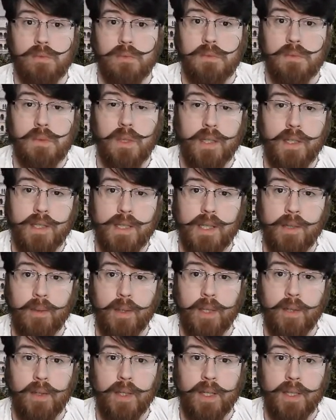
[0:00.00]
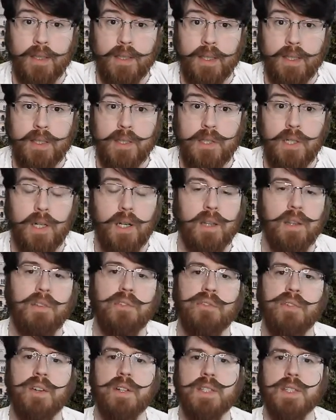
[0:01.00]
What do you say we go ahead and get started? The
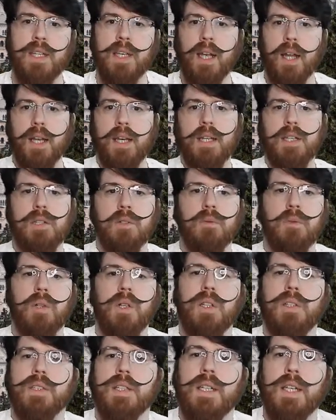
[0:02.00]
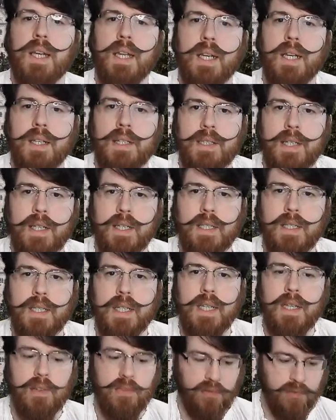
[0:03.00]
first thing I need to roll tonight is a
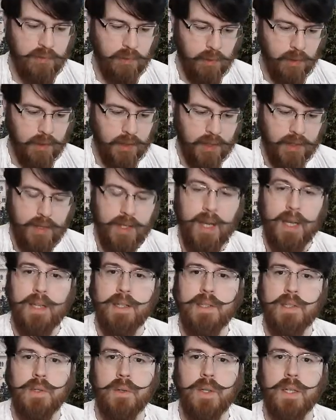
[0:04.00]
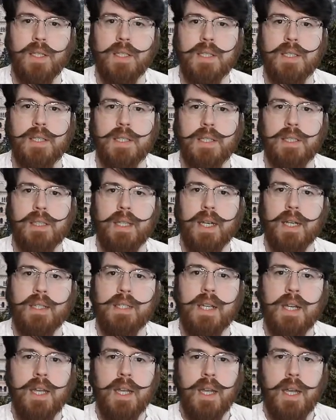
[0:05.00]
D4, and that is going to select
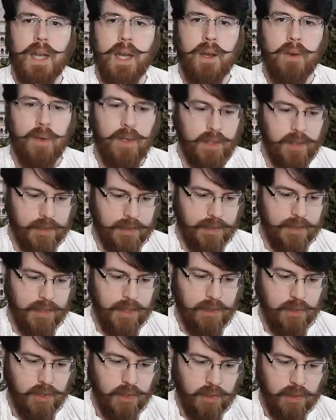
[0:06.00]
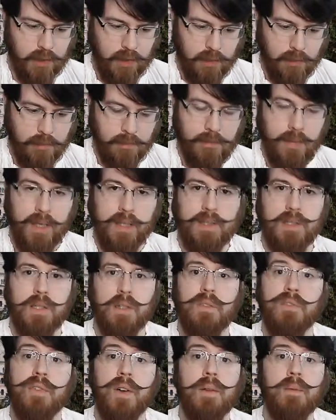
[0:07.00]
our essential mixer
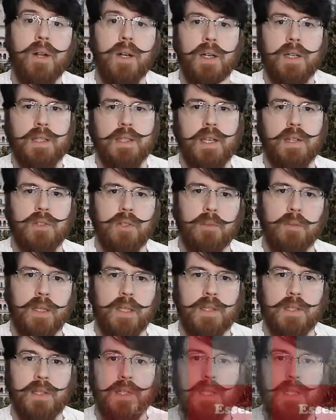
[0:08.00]
from our essential mixers